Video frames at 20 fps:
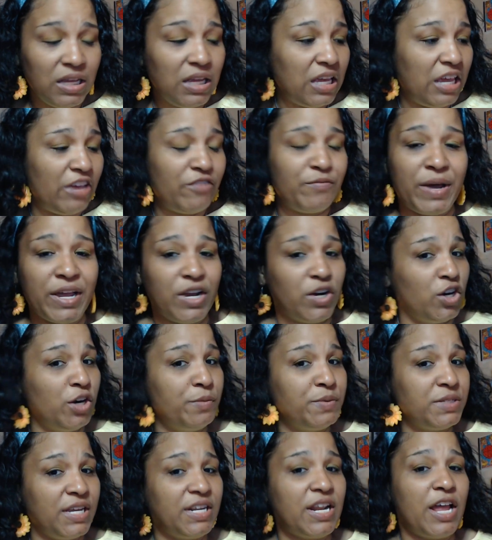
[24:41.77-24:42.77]
If my
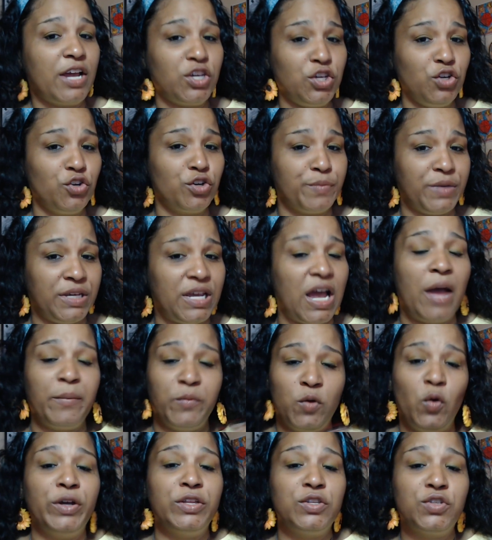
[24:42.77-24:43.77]
herbs cannot cure me, I'm
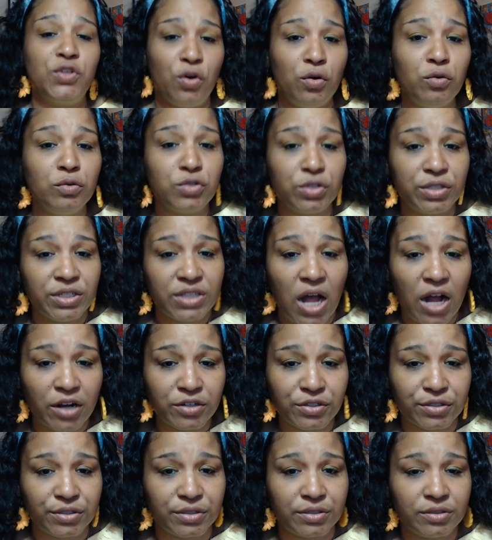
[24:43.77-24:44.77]
going to go to the
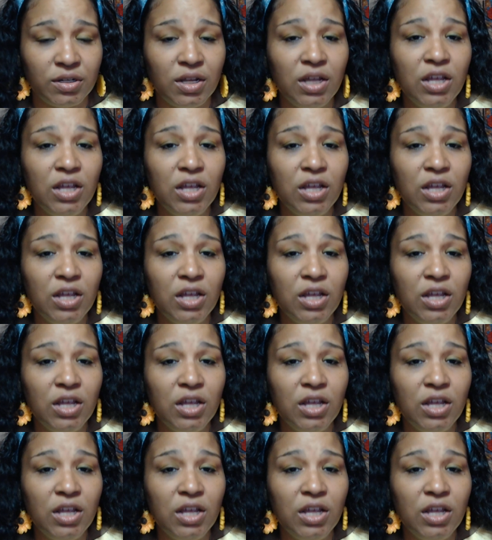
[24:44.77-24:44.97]
doctor.